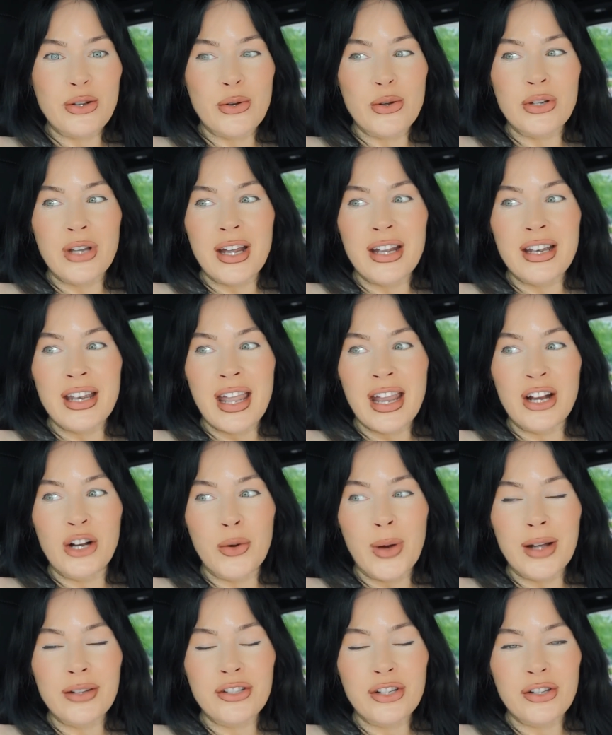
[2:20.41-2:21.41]
old and they
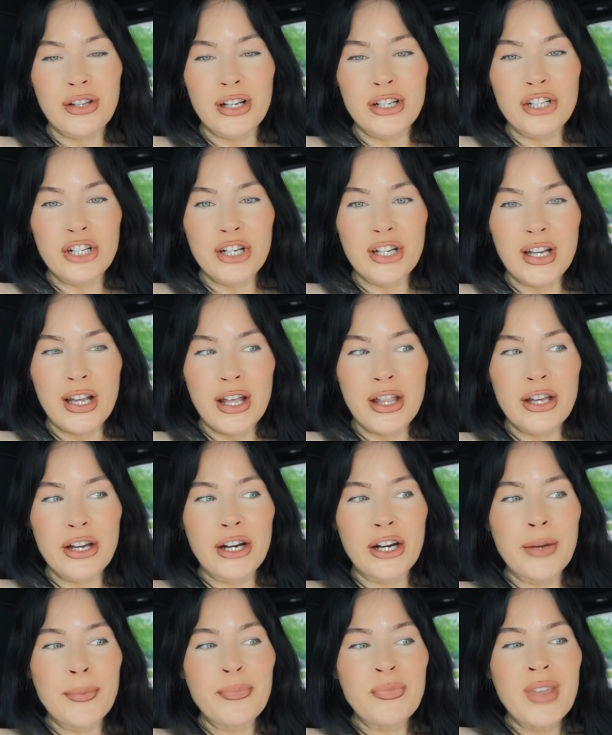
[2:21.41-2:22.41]
go out to lunch
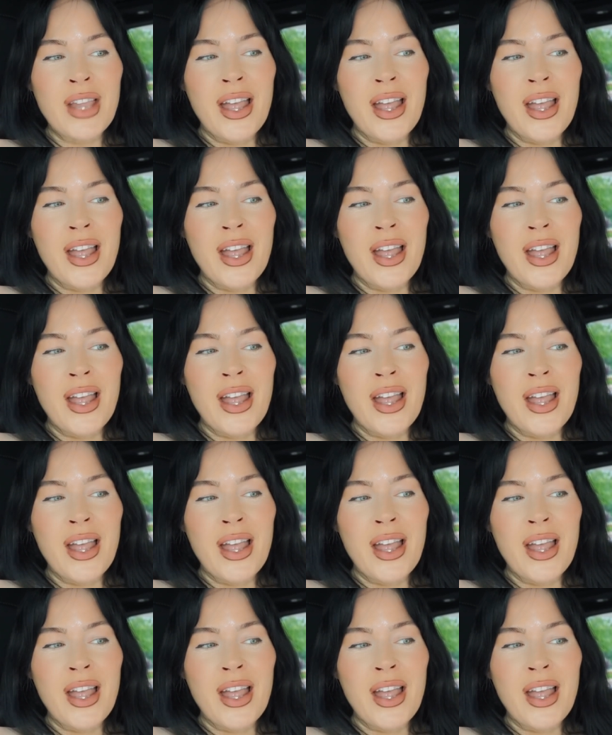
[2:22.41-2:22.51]
together